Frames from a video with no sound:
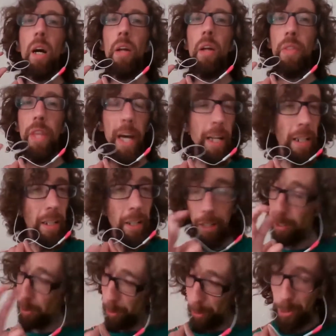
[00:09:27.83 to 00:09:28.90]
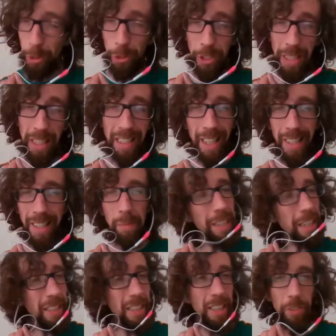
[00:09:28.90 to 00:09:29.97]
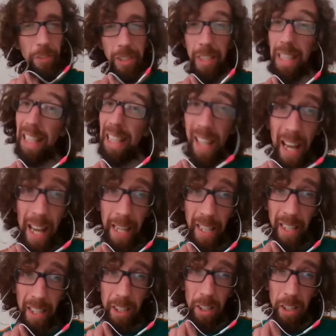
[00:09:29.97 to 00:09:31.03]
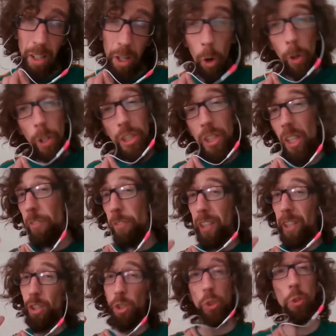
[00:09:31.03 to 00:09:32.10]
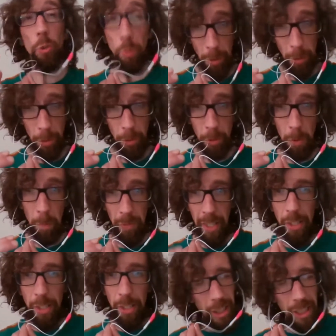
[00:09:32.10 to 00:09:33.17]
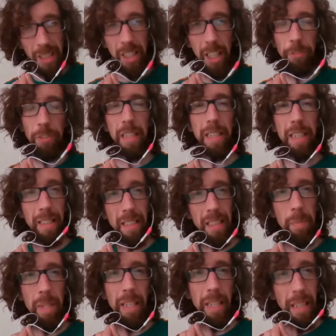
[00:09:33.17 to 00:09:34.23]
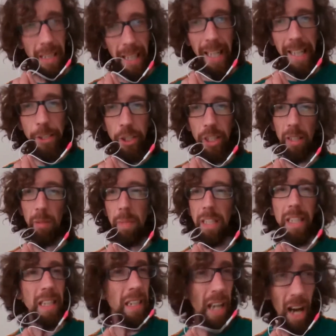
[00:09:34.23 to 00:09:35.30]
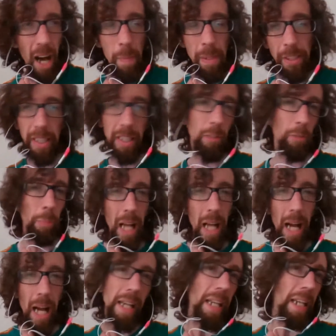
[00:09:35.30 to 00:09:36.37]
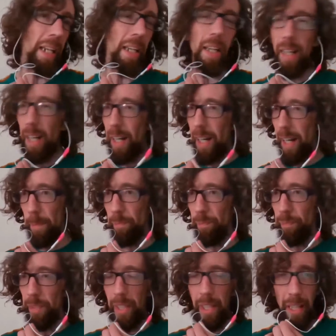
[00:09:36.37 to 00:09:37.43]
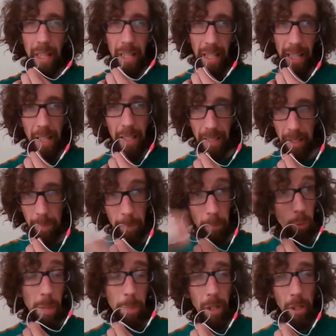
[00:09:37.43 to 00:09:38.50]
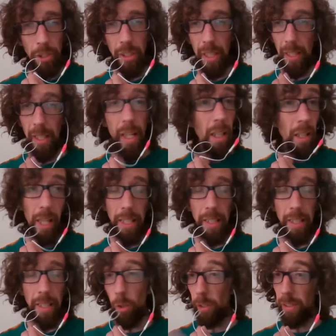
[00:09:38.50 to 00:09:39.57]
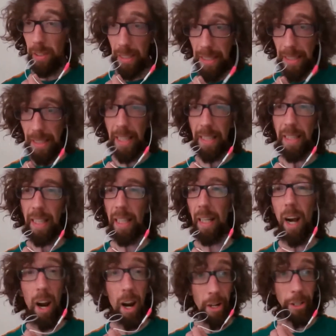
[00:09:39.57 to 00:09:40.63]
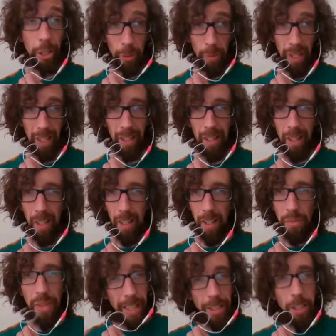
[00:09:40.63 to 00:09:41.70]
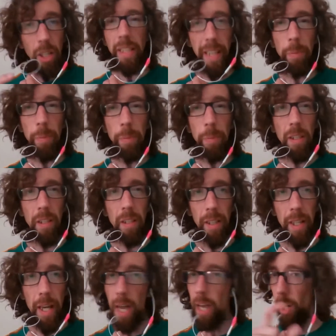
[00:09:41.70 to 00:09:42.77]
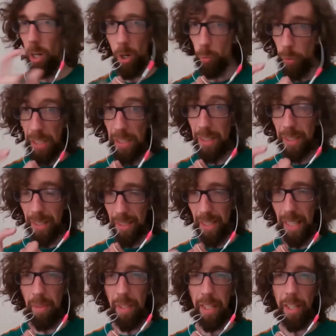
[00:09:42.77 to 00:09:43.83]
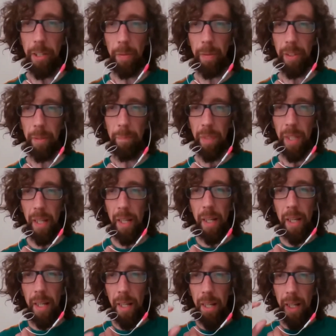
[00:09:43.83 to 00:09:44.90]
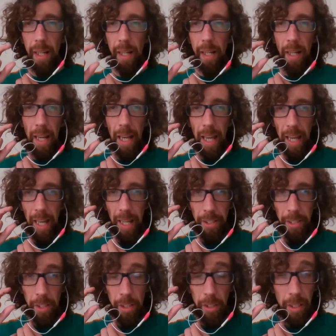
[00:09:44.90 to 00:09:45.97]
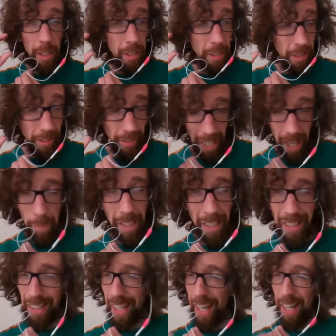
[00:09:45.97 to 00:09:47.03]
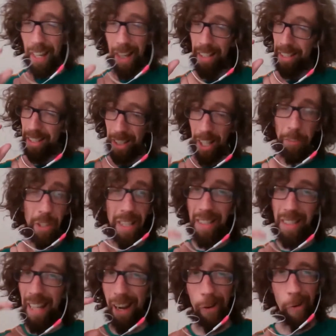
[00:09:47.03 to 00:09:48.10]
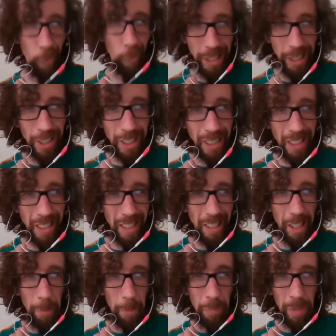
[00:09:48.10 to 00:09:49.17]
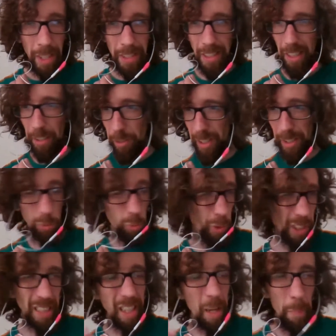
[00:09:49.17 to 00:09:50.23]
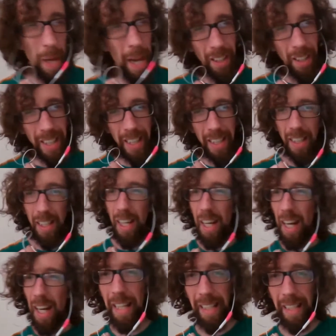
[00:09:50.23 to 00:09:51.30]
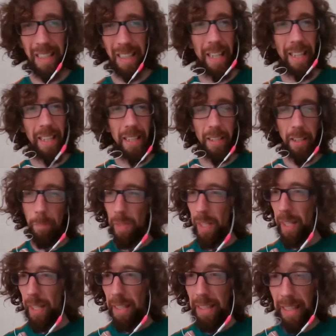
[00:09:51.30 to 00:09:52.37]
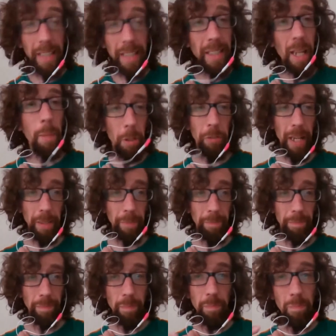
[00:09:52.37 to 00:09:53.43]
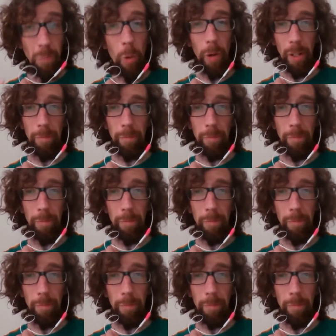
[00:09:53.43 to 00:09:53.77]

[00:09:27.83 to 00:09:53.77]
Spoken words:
That crucially doesn't mean stuff that they like or stuff that is true, just stuff that gets them engaging, meaning commenting, replying, reposting, liking or disliking, arguing. That's all engagement. It all reads the same to the algorithm. And that means that stuff that is outrageous, stuff that is really compelling and exciting gets amplified more.